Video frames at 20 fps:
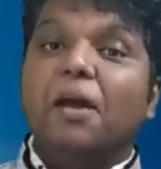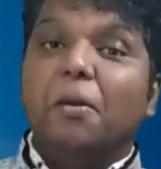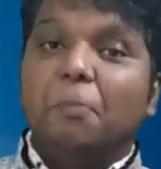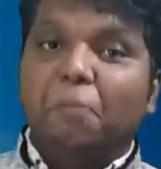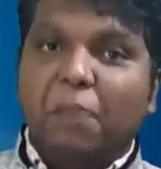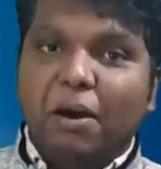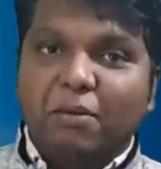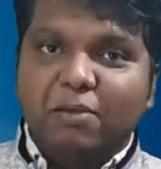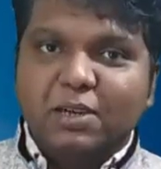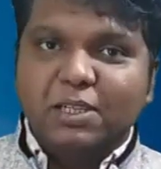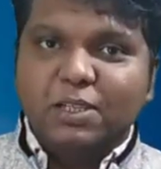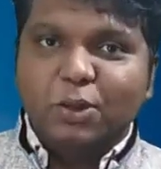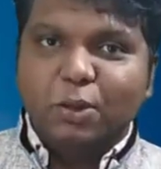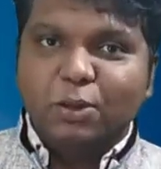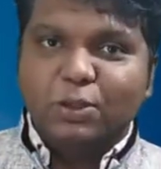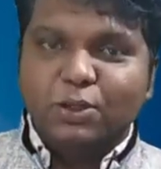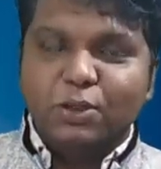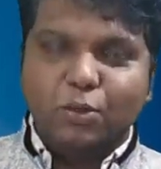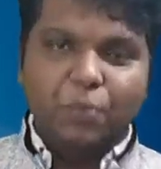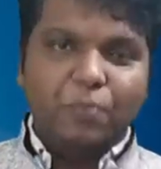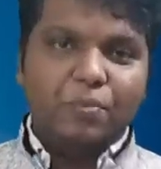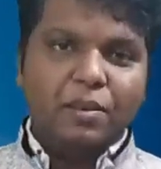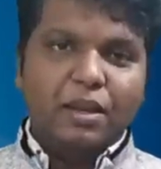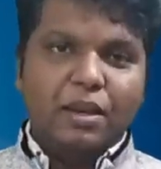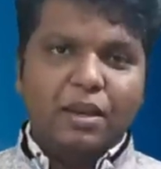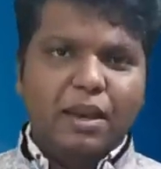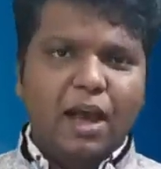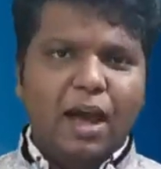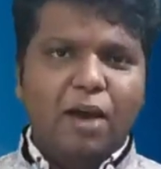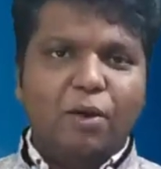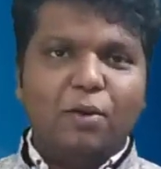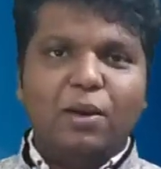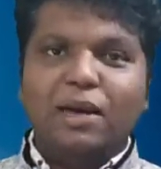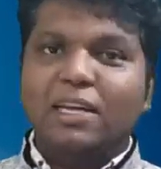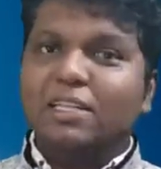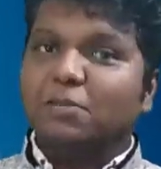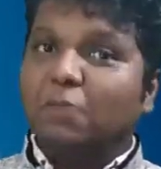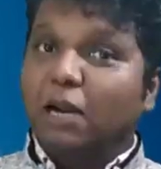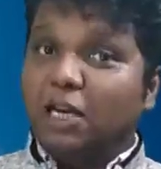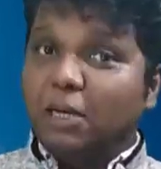powers also. Now let
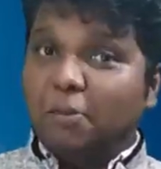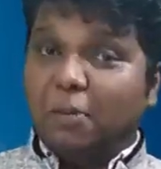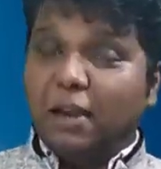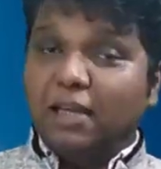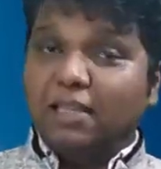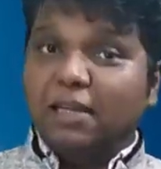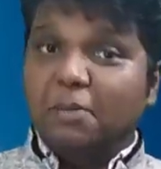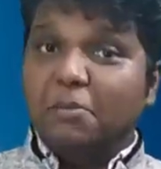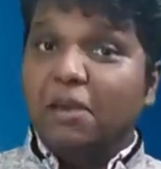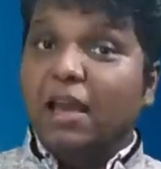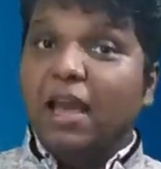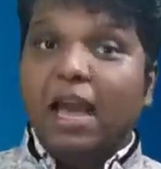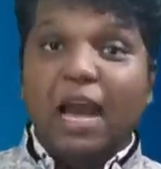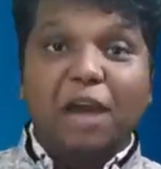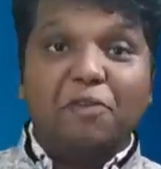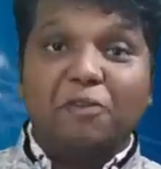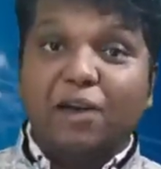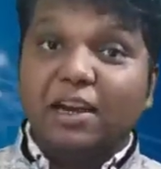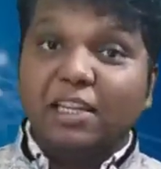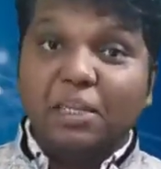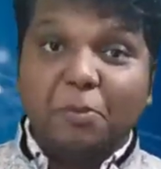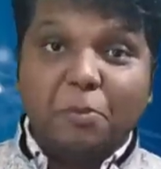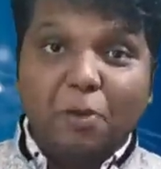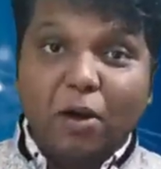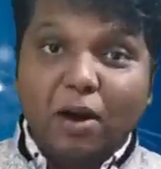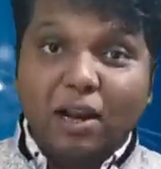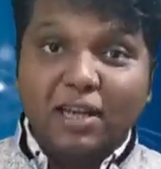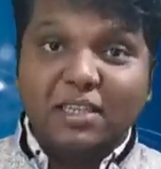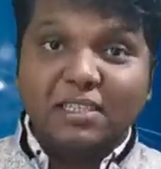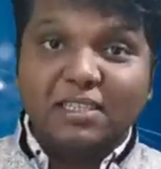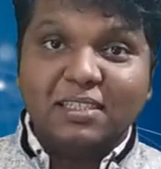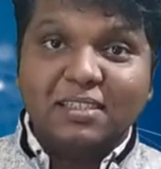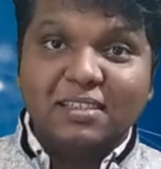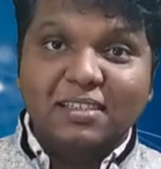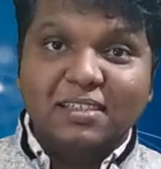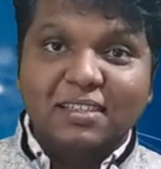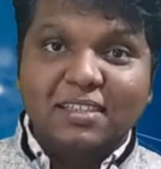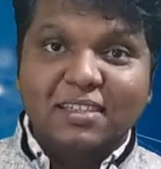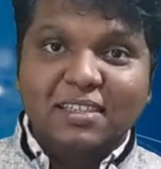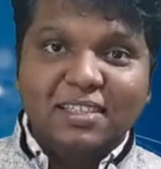us multiply them and find the product.
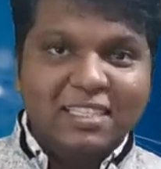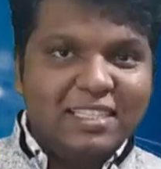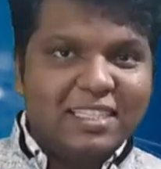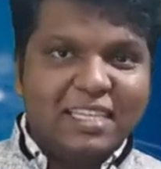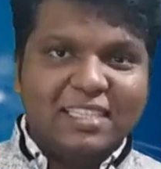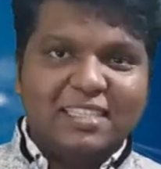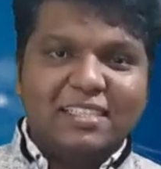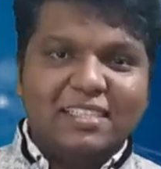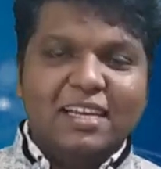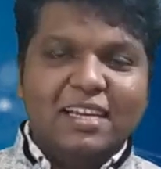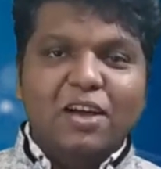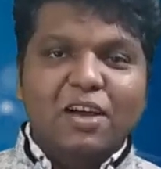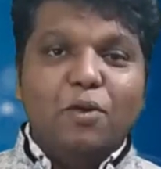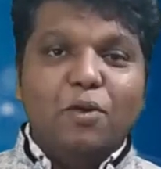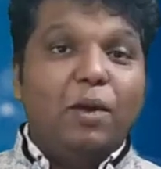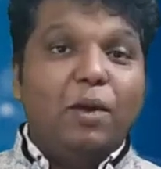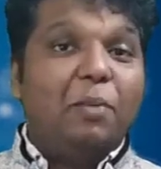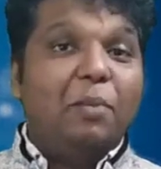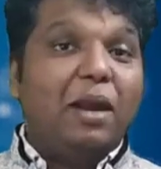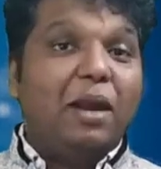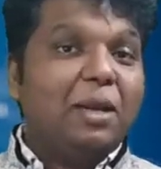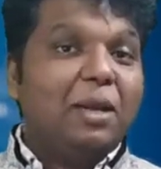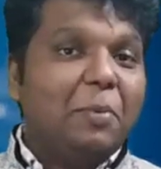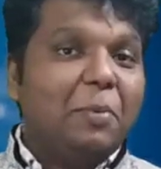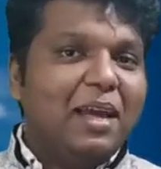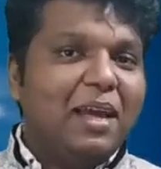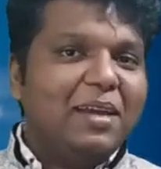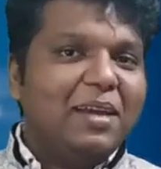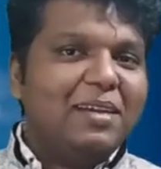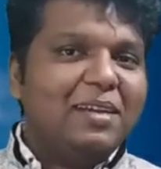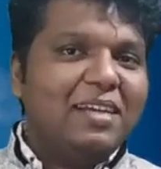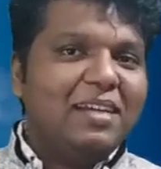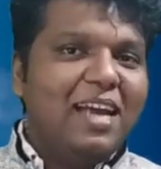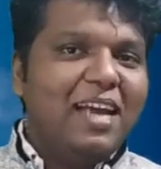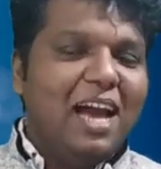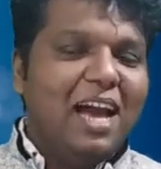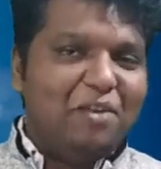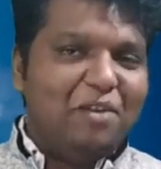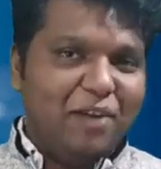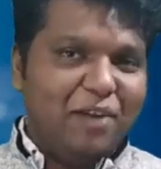Yes, while multiplying
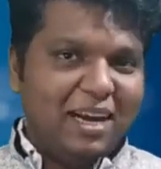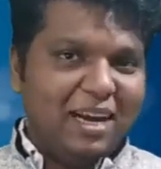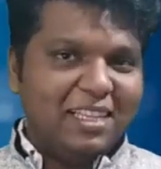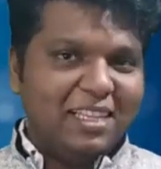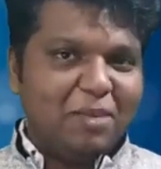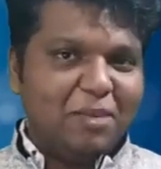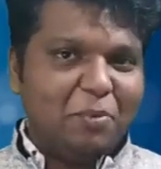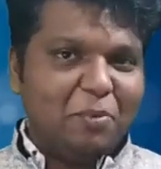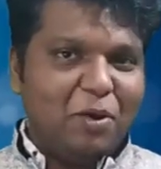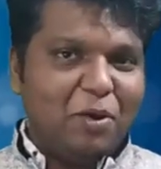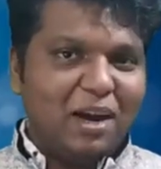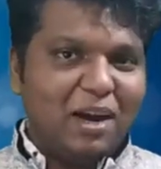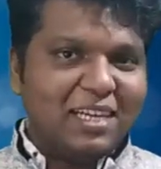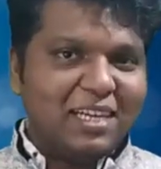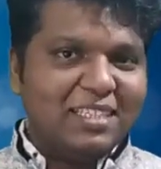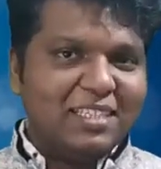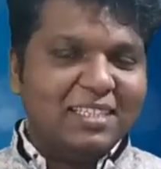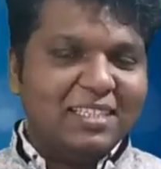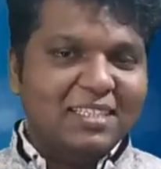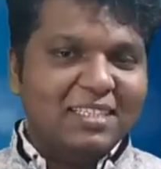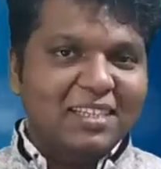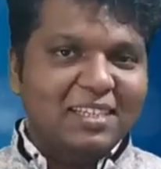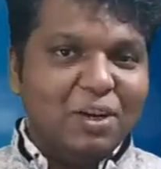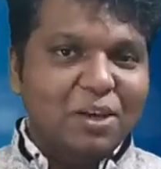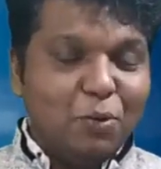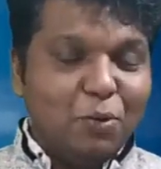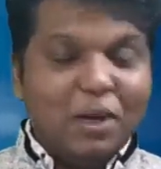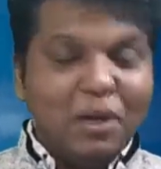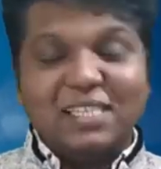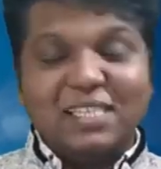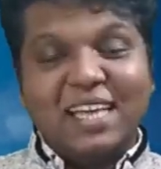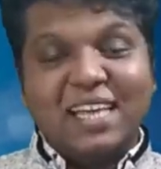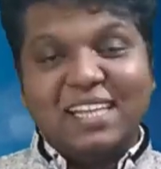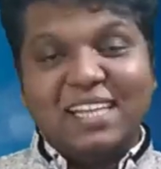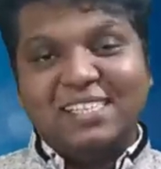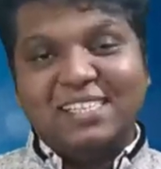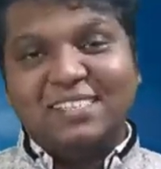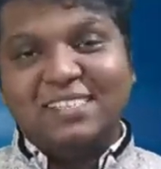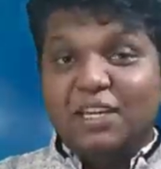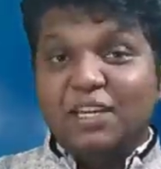and finding the product, what is the
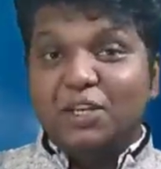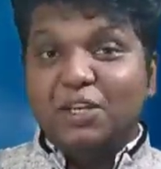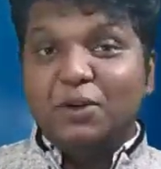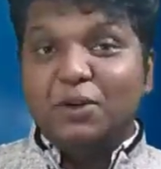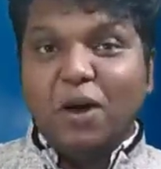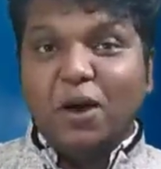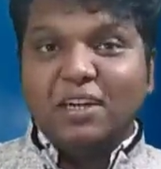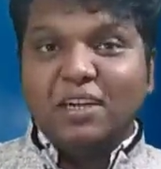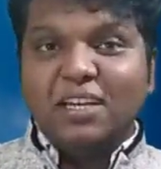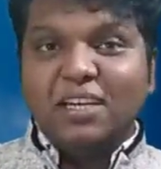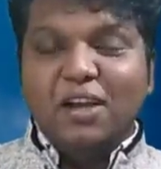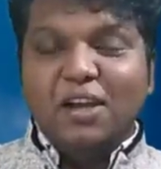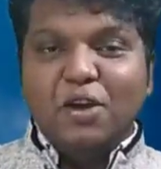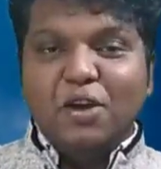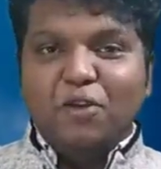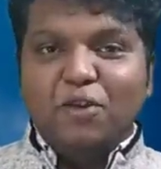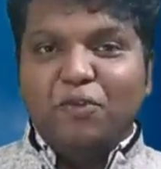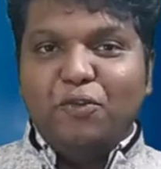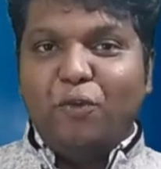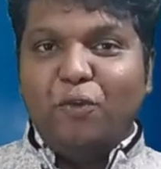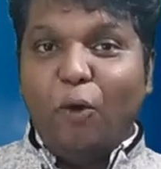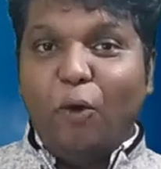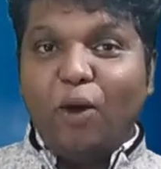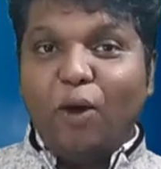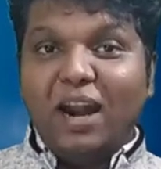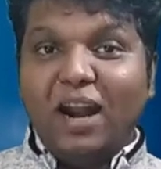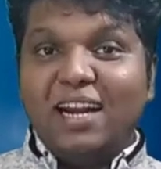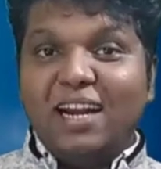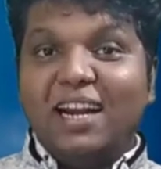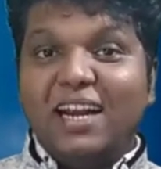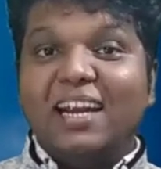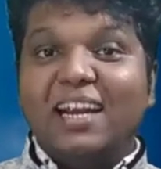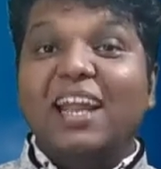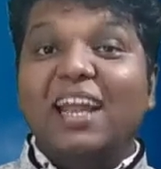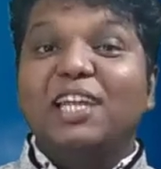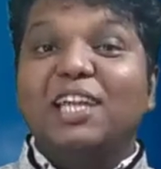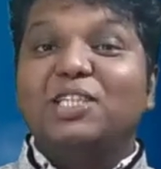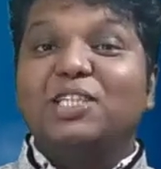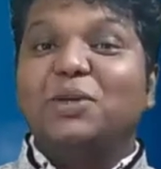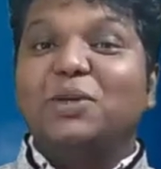answer? You got
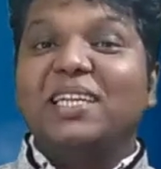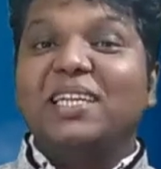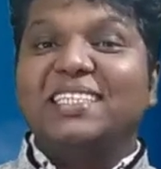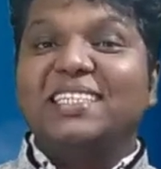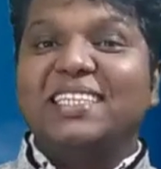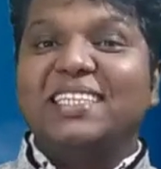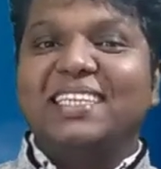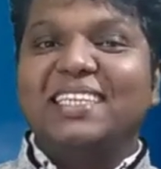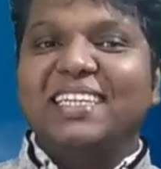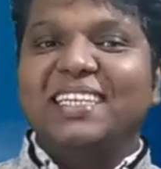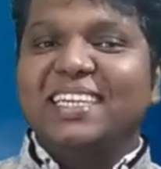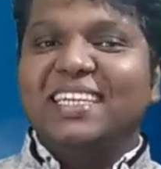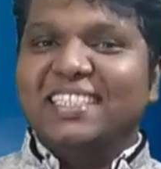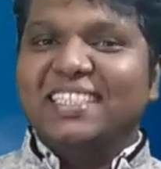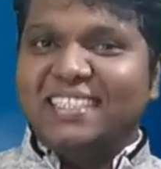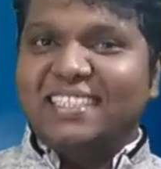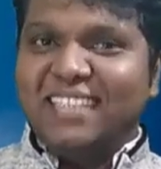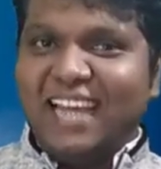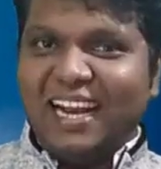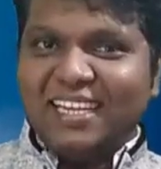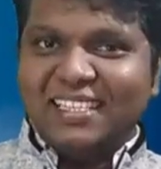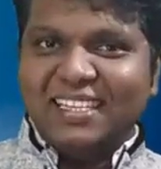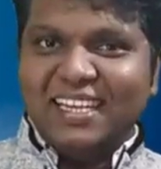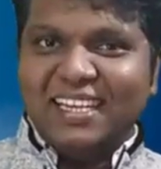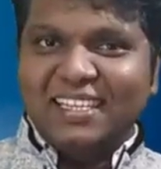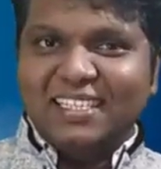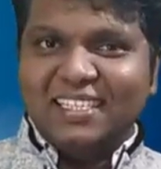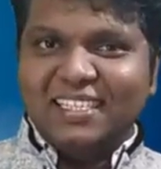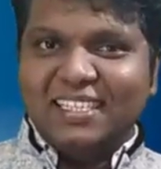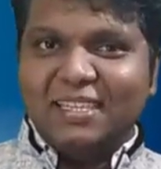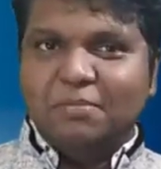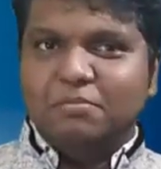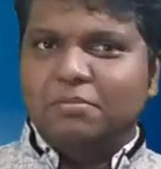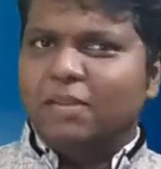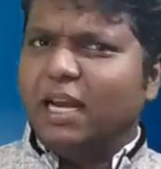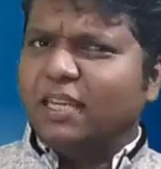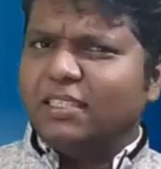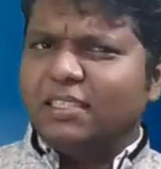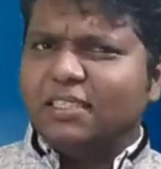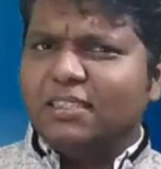420. That's the LCM.
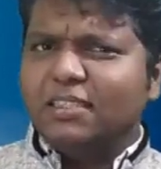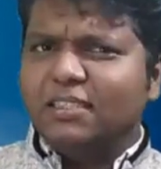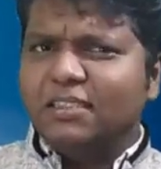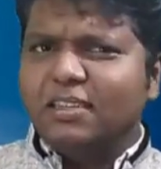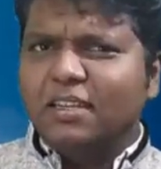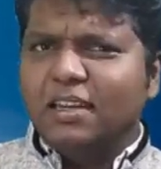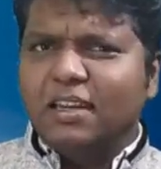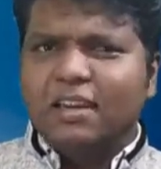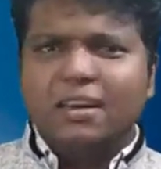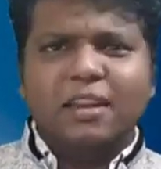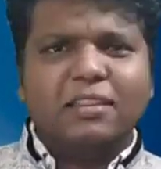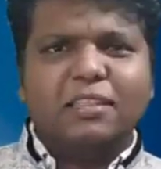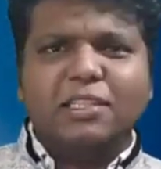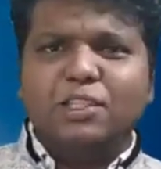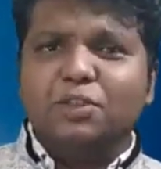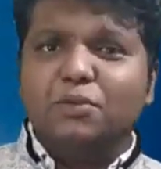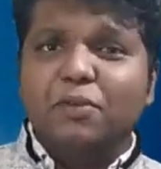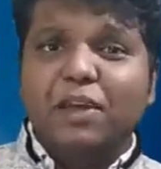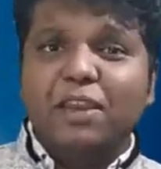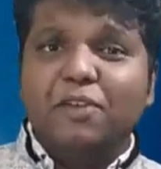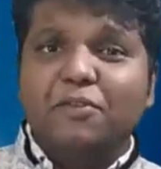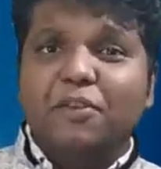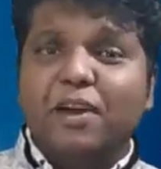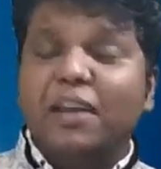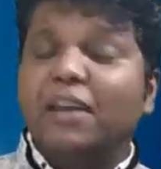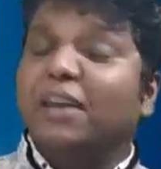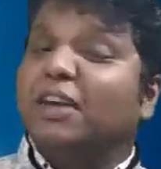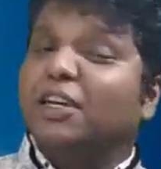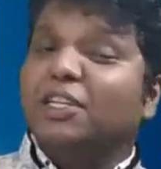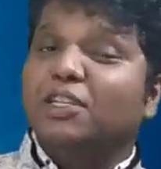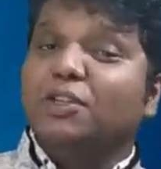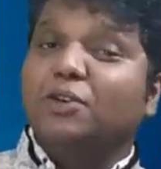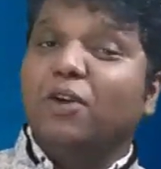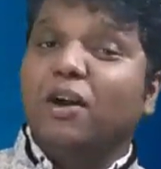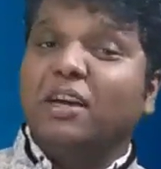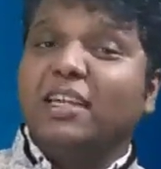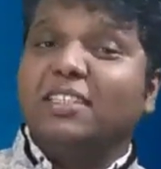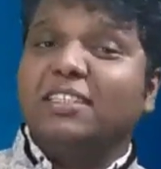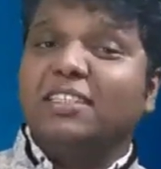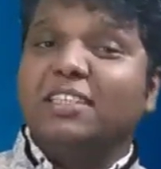That's it. Nothing to verify. You got
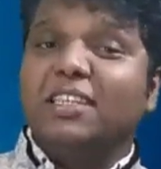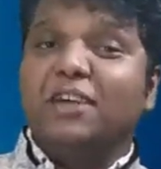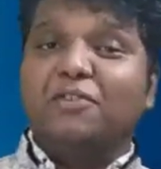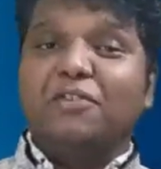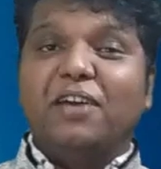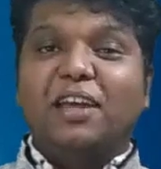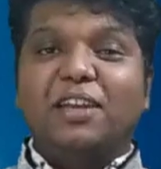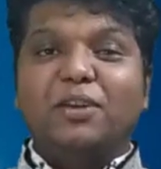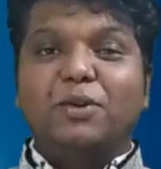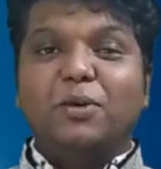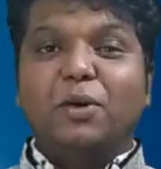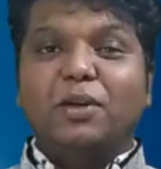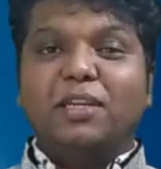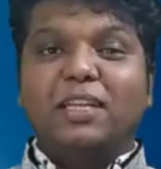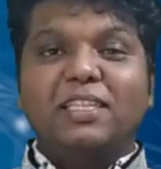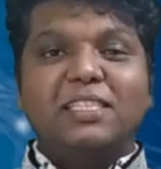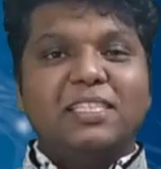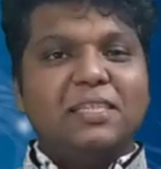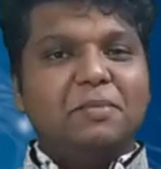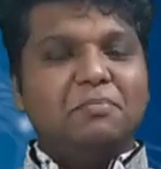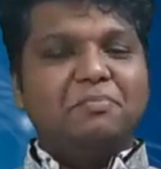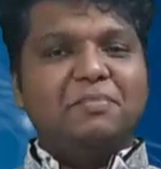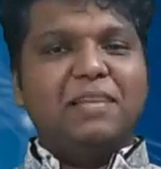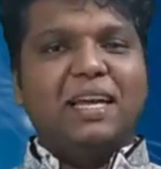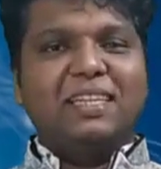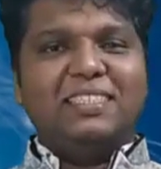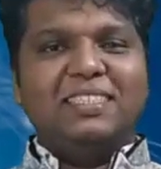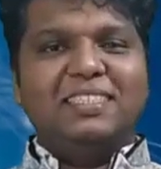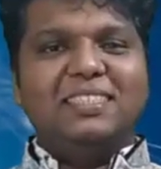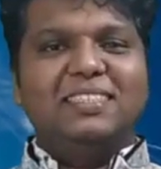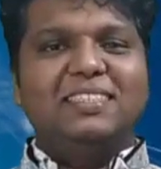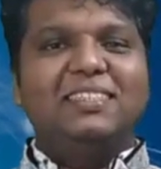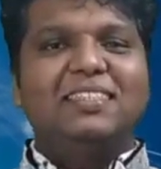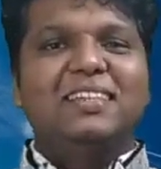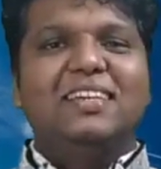HCF and you got LCM. That's it.